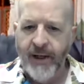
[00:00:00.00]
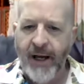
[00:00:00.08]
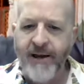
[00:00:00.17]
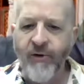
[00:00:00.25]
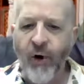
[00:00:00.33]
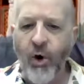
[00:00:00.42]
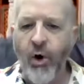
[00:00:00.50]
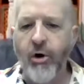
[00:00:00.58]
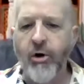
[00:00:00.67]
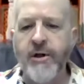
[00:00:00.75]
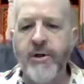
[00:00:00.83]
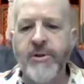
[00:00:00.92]
I have
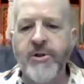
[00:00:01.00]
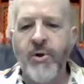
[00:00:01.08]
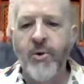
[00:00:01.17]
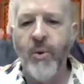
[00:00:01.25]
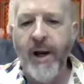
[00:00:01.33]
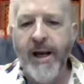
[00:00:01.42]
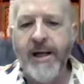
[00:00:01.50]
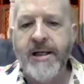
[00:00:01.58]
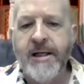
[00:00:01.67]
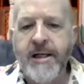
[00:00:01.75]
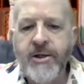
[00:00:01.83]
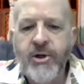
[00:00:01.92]
heard there is grain
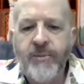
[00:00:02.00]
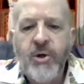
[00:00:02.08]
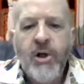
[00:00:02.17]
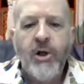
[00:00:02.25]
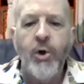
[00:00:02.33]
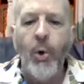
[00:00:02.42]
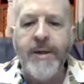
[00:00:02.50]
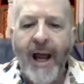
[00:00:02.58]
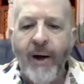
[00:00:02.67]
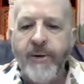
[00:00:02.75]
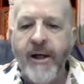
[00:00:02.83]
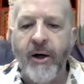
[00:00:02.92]
in Egypt. Go
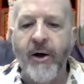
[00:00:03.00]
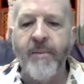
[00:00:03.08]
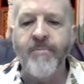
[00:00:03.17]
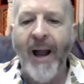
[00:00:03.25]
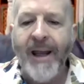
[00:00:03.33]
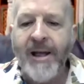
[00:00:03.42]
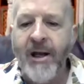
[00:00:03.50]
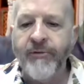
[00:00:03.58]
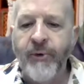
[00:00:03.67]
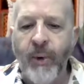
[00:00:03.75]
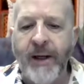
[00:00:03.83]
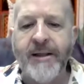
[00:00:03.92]
down there and buy
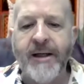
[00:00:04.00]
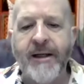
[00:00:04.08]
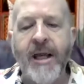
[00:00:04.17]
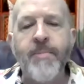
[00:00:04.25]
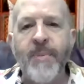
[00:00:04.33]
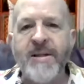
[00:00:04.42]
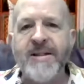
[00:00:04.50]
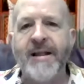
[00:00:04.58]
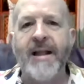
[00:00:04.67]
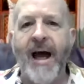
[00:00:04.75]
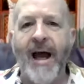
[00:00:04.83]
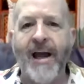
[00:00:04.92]
enough grain to keep us
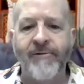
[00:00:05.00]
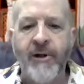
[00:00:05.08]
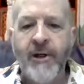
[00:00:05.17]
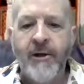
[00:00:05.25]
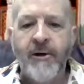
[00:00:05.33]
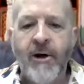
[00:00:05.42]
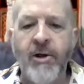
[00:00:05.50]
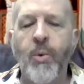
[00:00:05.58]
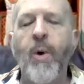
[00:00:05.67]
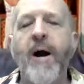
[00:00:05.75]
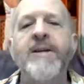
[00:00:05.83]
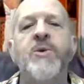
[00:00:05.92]
alive,
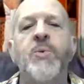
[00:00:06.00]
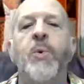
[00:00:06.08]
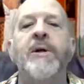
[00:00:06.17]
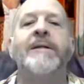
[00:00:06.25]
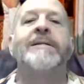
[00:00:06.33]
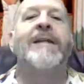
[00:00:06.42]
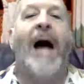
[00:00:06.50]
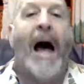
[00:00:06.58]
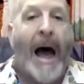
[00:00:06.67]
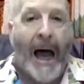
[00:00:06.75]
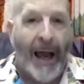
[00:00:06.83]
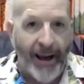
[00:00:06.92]
otherwise we'll
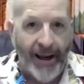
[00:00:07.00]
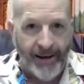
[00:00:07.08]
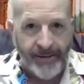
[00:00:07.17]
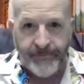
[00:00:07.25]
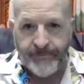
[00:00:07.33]
die."